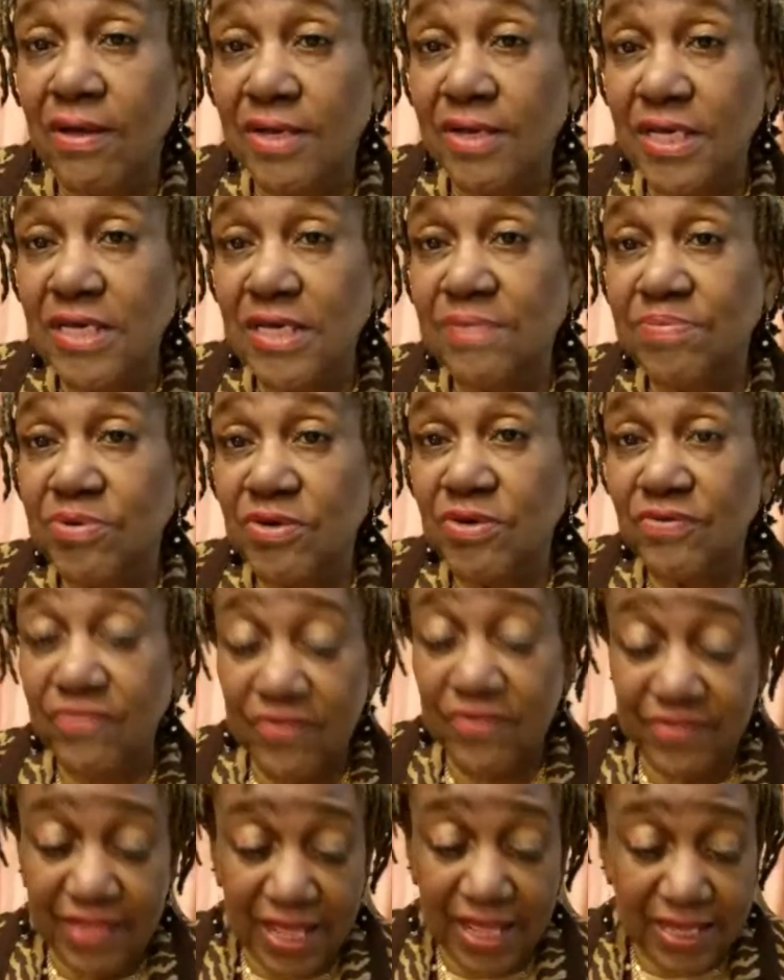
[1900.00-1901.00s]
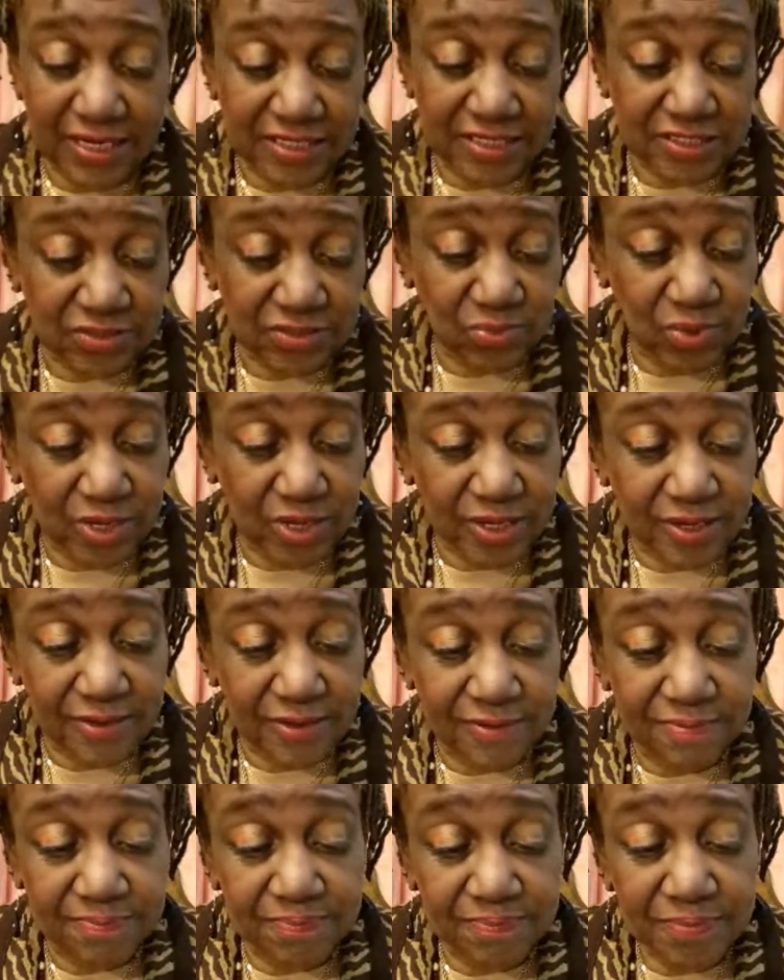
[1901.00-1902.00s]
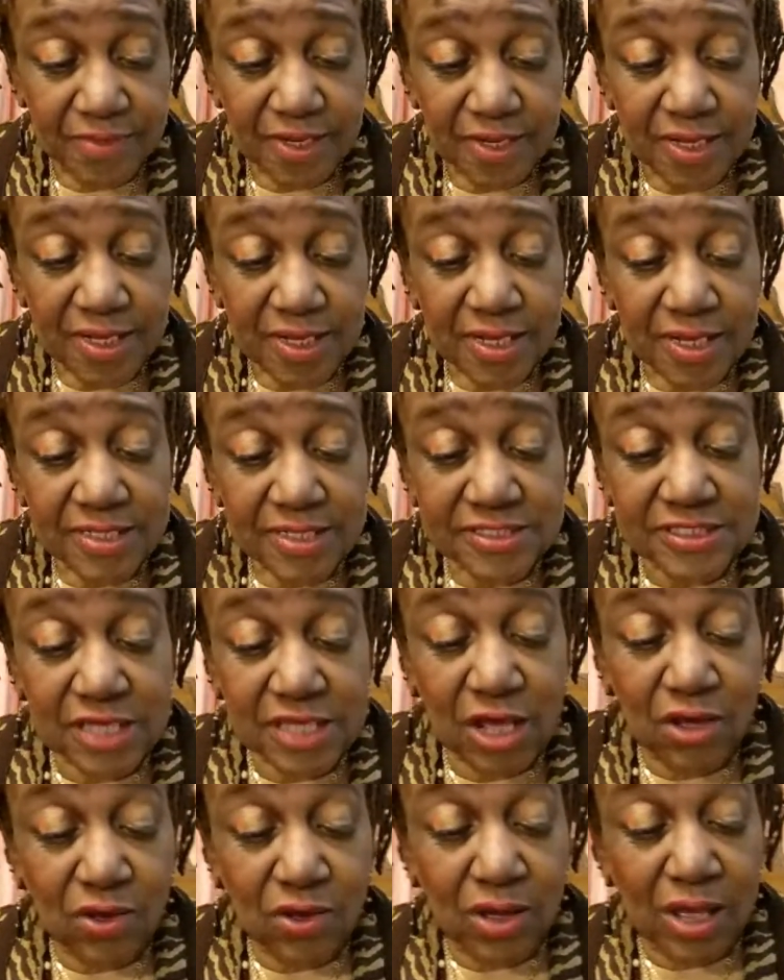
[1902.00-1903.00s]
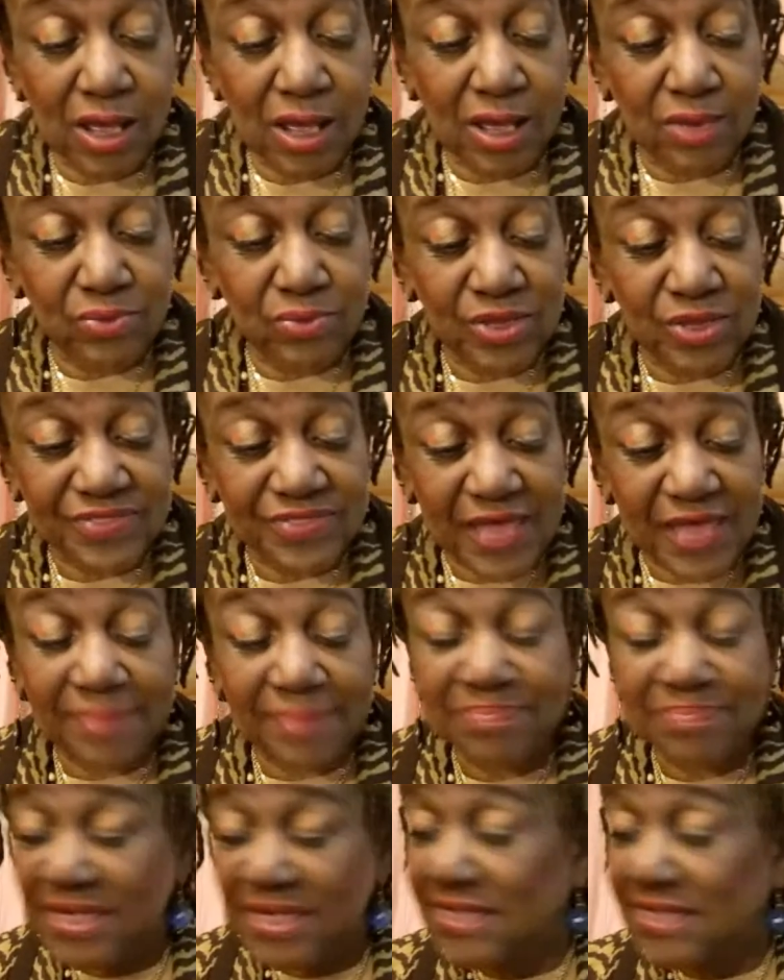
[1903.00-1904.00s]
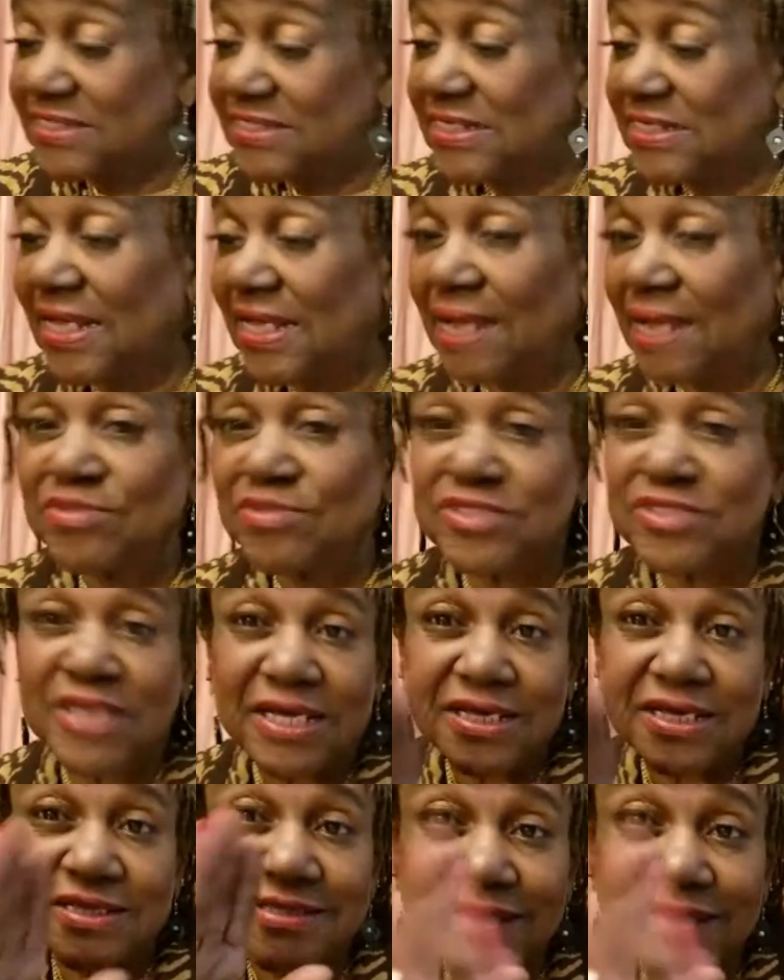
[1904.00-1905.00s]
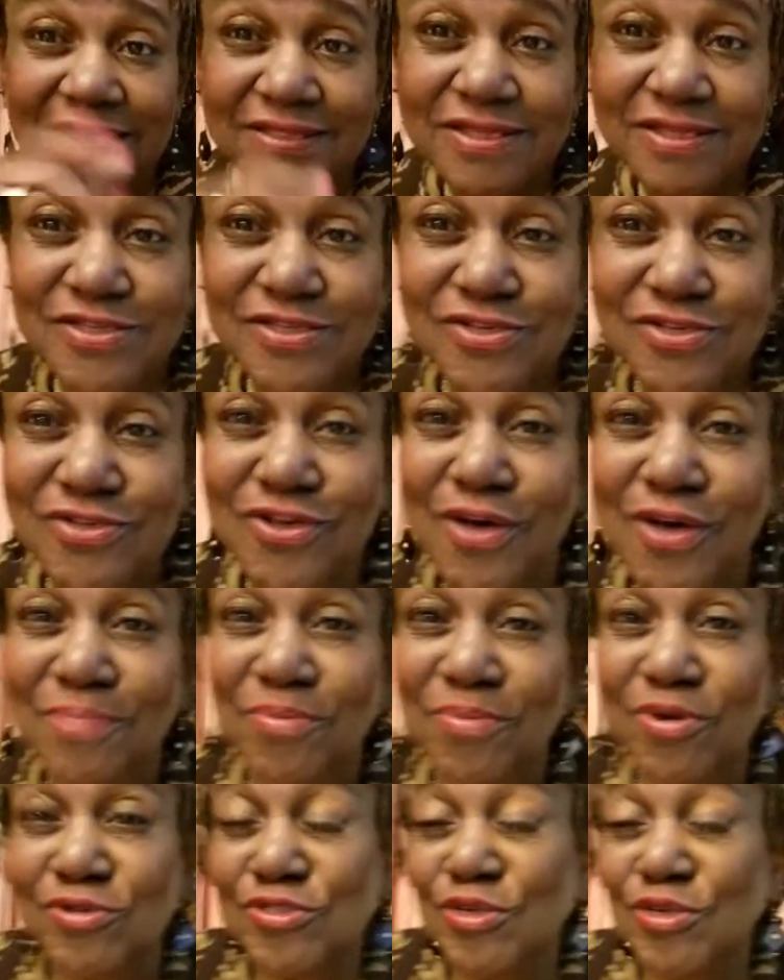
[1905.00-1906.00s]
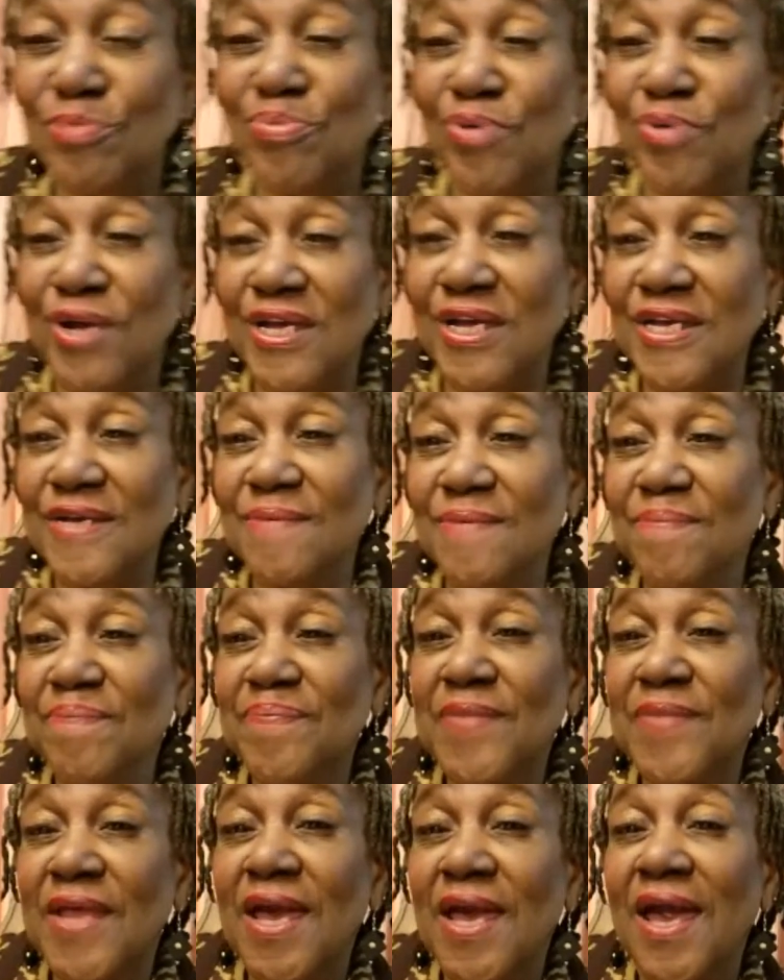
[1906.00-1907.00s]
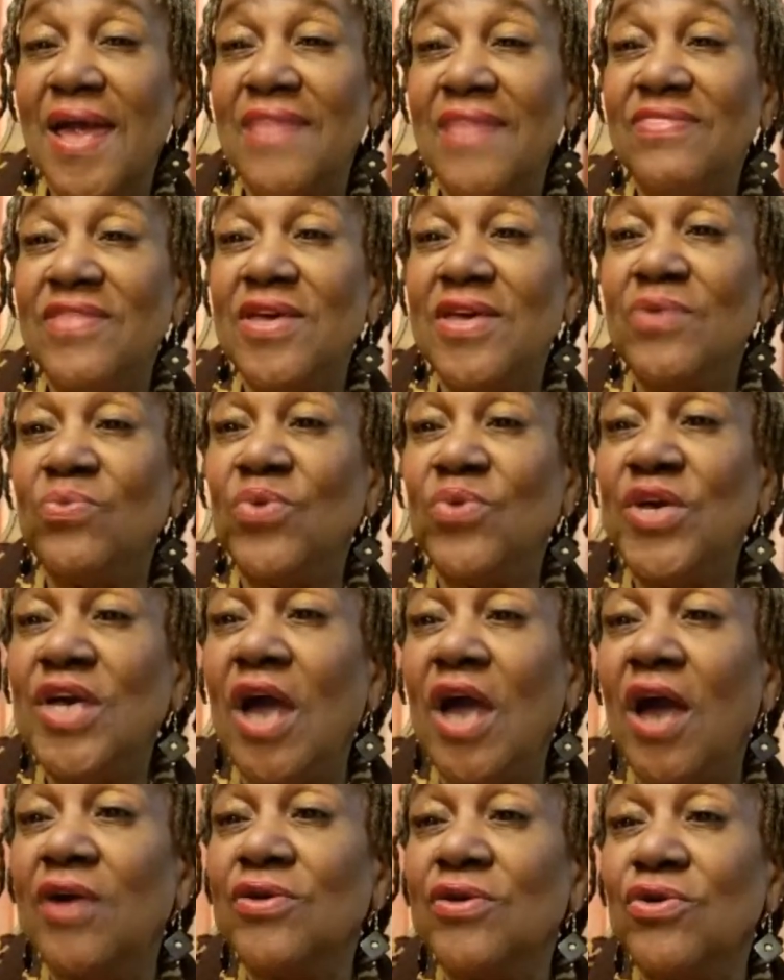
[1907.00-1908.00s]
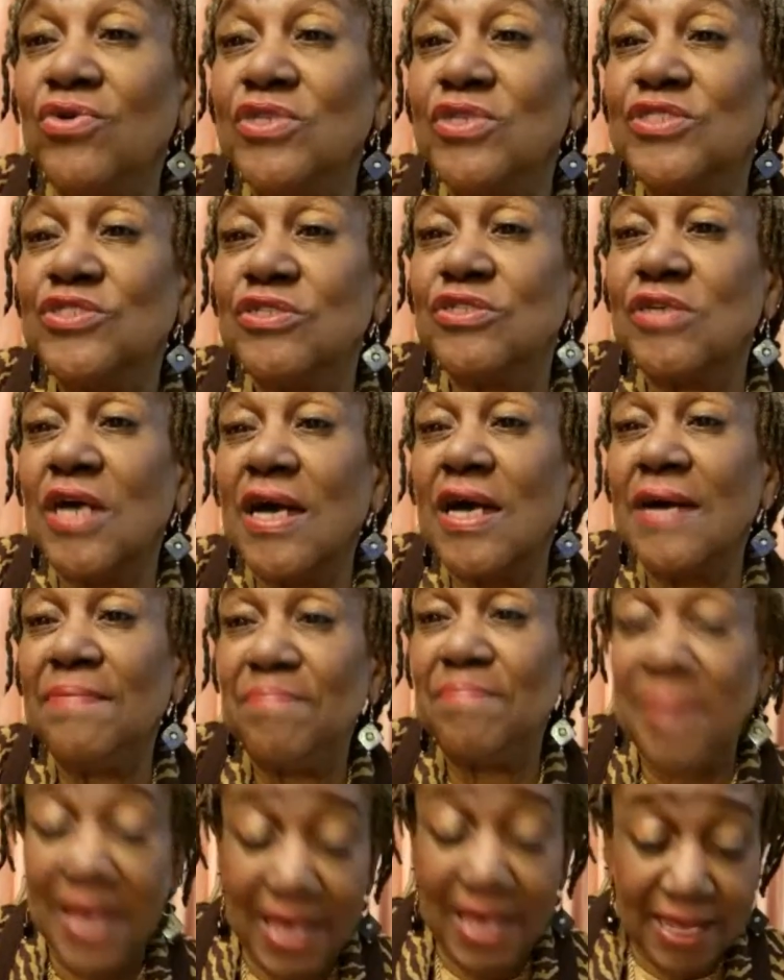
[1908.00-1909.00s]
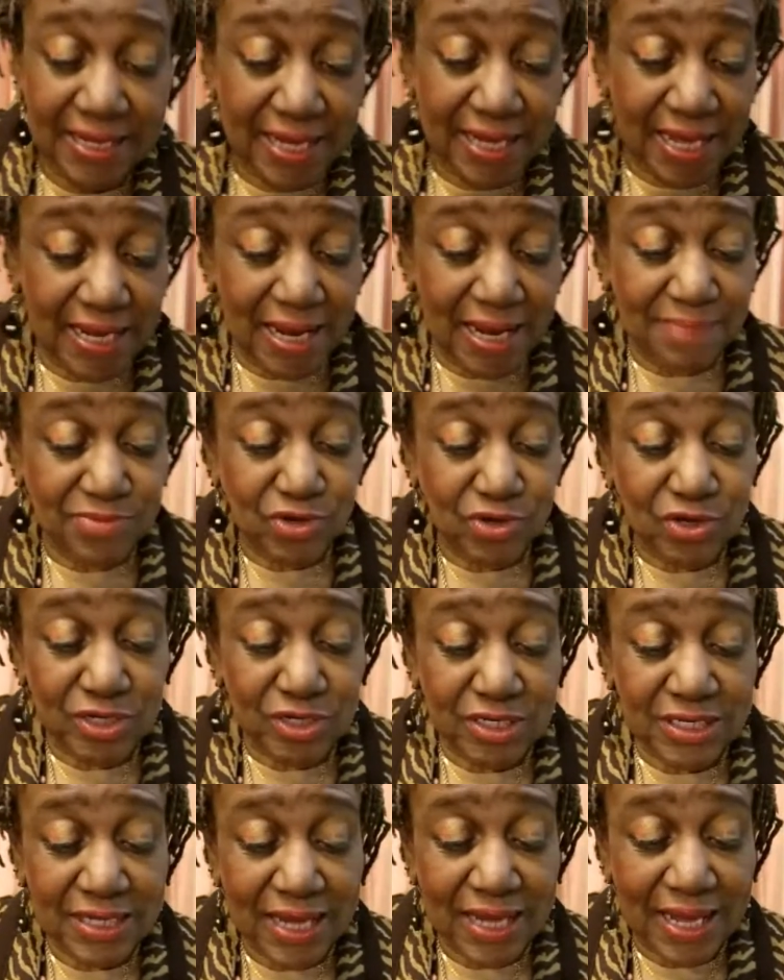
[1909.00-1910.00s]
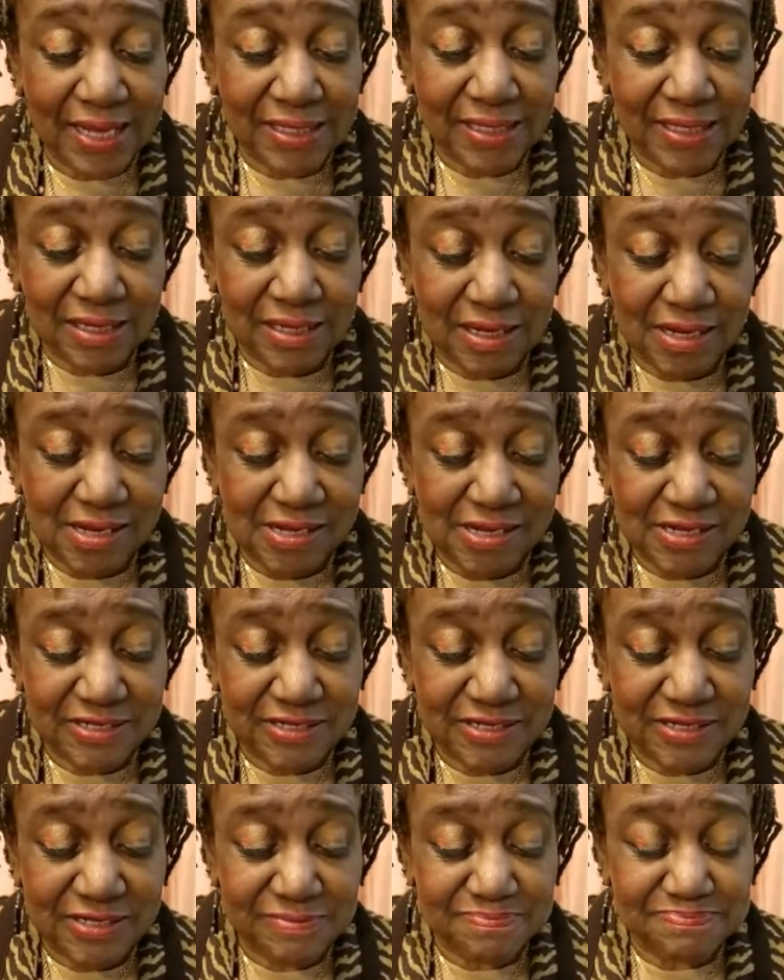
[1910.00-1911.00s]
ebook for that as well. So, with that being said, I'm going to take another little commercial break, and then we are going to come back, and I'm going to kind of